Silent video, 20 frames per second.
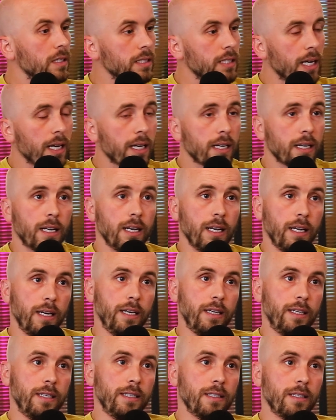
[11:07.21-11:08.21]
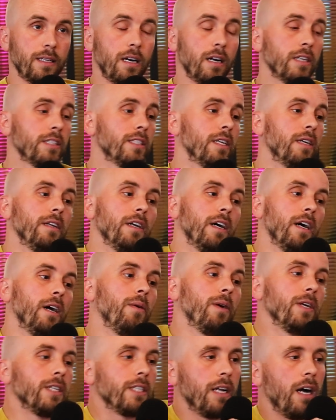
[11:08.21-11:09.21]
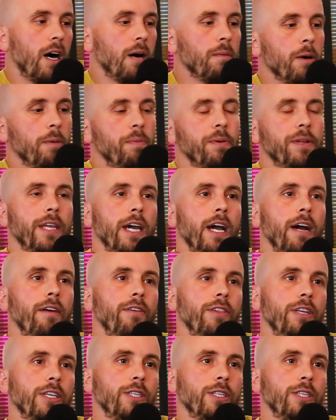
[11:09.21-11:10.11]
Exactly. I don't know. I'm up in the air in